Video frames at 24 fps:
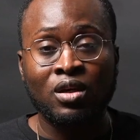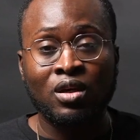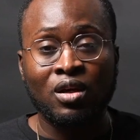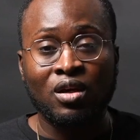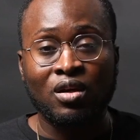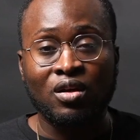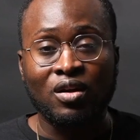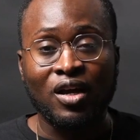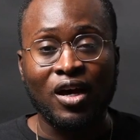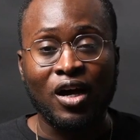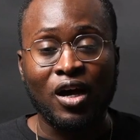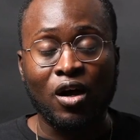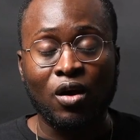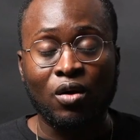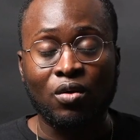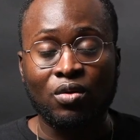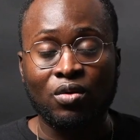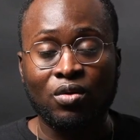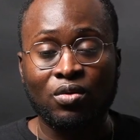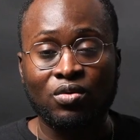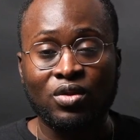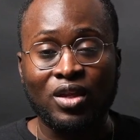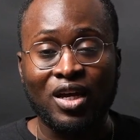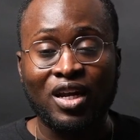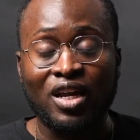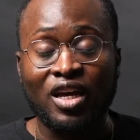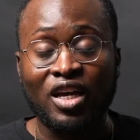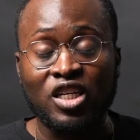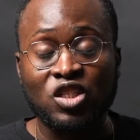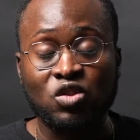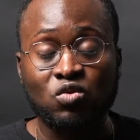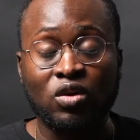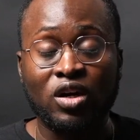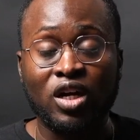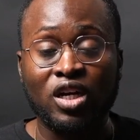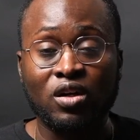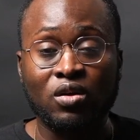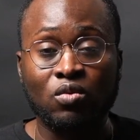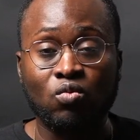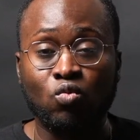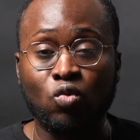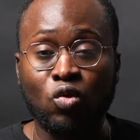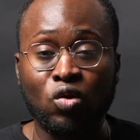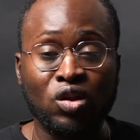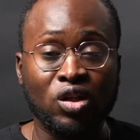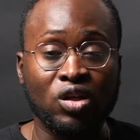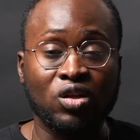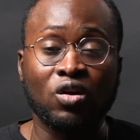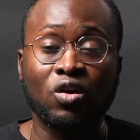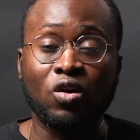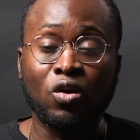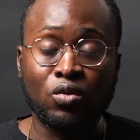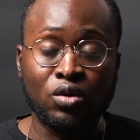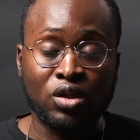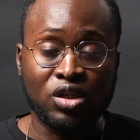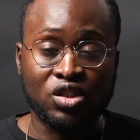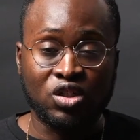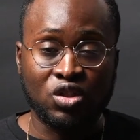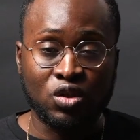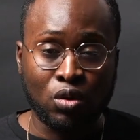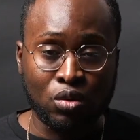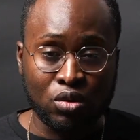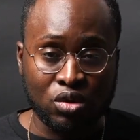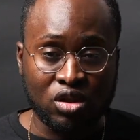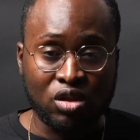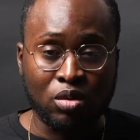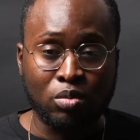Now, that X-ray really only shows the